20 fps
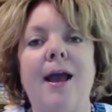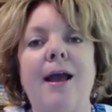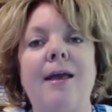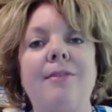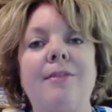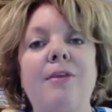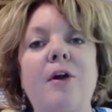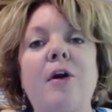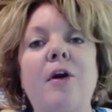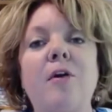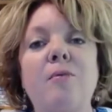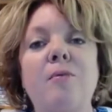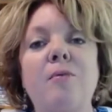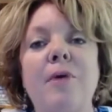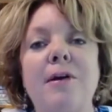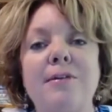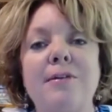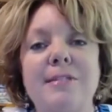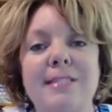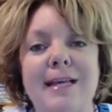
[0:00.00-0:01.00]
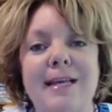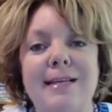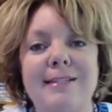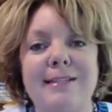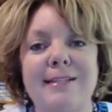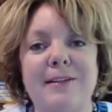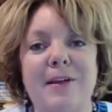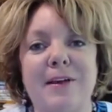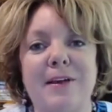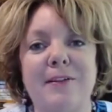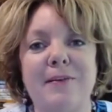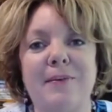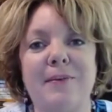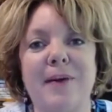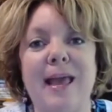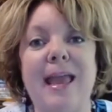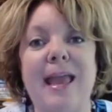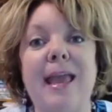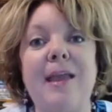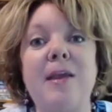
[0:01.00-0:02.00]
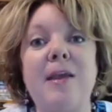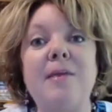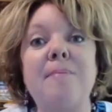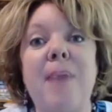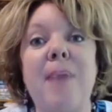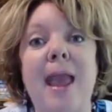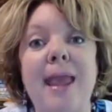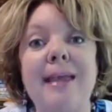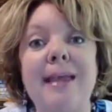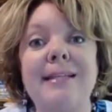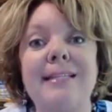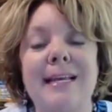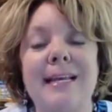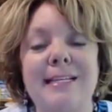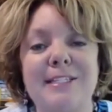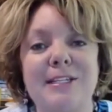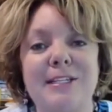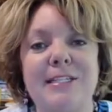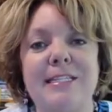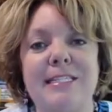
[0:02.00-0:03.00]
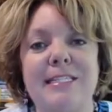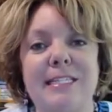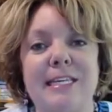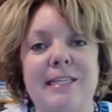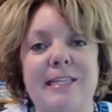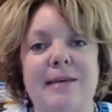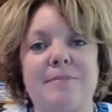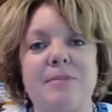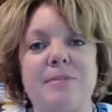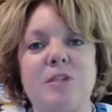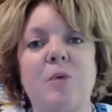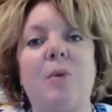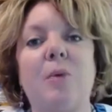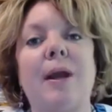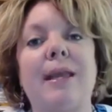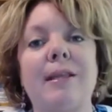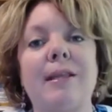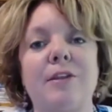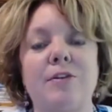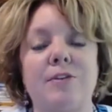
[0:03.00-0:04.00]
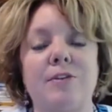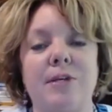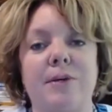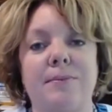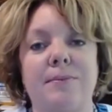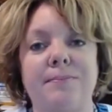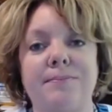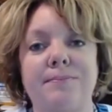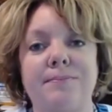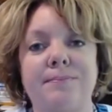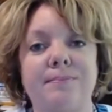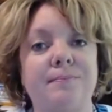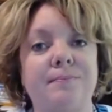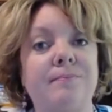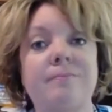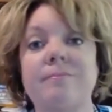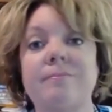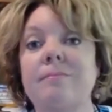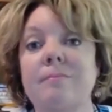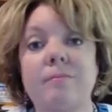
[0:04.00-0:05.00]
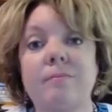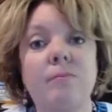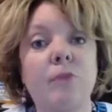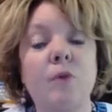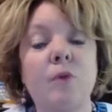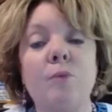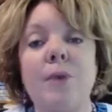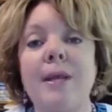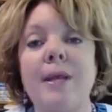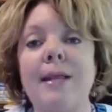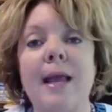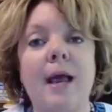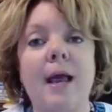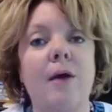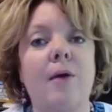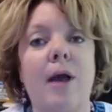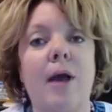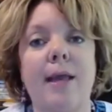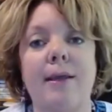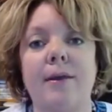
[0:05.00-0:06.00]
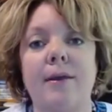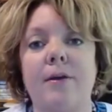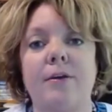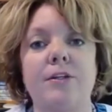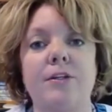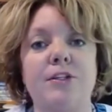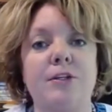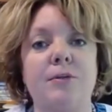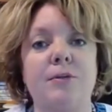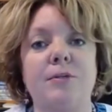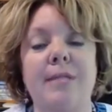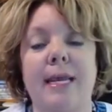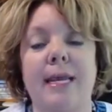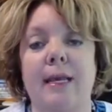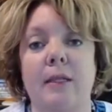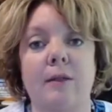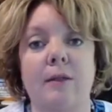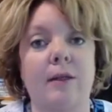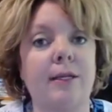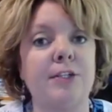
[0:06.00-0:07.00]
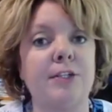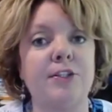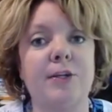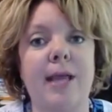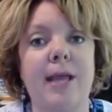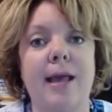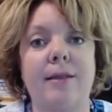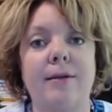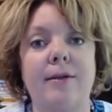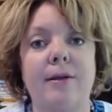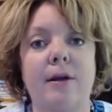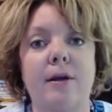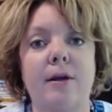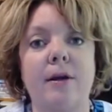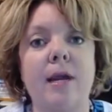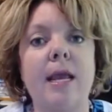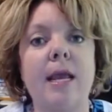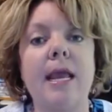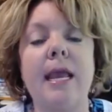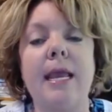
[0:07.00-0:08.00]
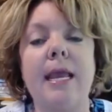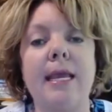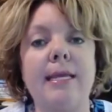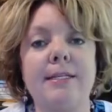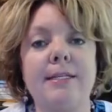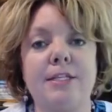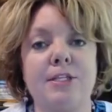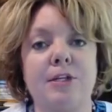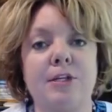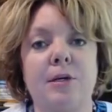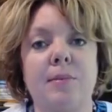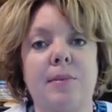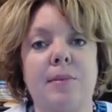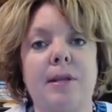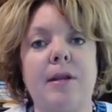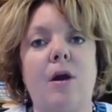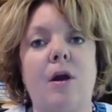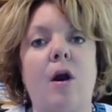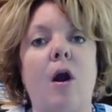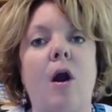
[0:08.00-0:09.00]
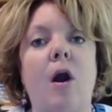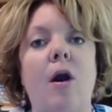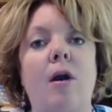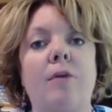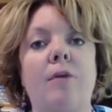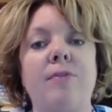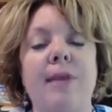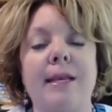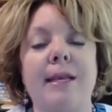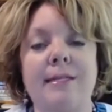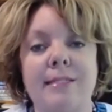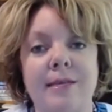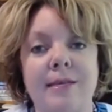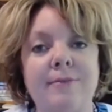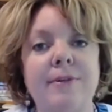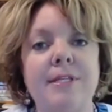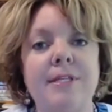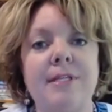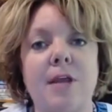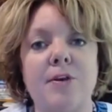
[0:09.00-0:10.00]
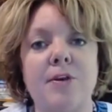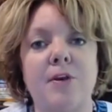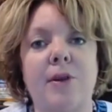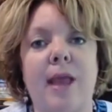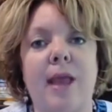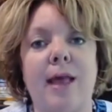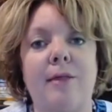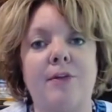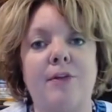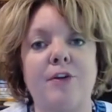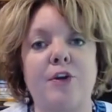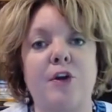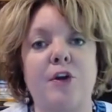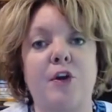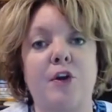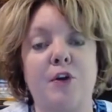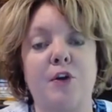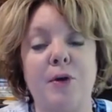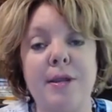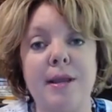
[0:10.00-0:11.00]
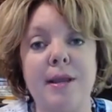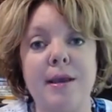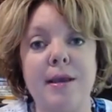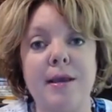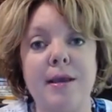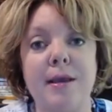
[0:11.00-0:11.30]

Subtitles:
There are road signs along the way. Pay attention and see them. So, what can you do? Right now, I encourage you take a look at your calendar and determine, are the activities on your calendar good